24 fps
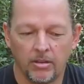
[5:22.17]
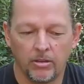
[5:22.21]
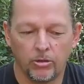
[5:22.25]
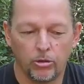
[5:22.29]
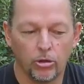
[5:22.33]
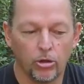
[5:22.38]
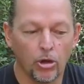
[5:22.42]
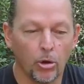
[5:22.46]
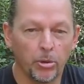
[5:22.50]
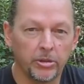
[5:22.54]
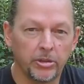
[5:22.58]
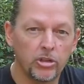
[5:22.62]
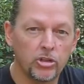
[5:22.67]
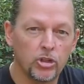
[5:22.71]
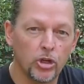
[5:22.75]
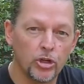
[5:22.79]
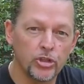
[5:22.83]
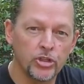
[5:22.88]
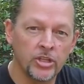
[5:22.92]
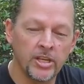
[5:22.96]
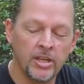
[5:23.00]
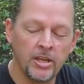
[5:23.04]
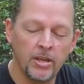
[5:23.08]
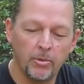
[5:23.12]
To go with the
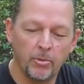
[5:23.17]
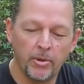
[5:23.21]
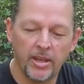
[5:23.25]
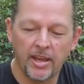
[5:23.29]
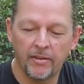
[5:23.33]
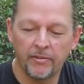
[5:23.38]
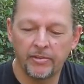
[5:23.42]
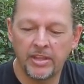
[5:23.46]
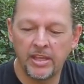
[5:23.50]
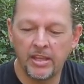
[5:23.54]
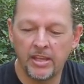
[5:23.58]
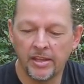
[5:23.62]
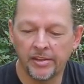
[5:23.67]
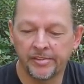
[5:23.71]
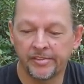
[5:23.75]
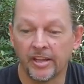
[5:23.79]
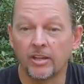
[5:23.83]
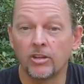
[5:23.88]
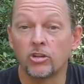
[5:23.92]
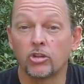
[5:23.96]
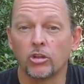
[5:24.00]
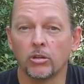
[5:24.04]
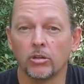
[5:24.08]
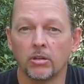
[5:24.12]
jersey, we have the
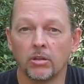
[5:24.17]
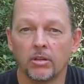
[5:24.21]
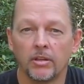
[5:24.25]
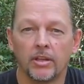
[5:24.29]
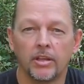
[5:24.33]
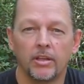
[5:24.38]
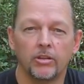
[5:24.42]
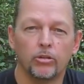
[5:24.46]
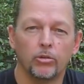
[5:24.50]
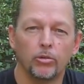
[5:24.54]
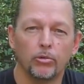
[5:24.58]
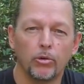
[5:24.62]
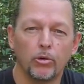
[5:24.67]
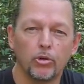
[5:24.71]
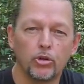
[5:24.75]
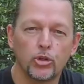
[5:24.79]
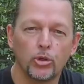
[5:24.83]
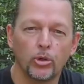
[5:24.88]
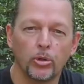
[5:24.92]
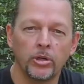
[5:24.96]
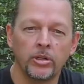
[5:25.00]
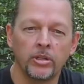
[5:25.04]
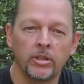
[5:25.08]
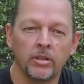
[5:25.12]
Essential Enduro
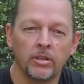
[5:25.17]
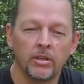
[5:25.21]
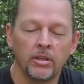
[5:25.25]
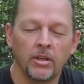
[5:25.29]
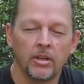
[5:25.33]
short.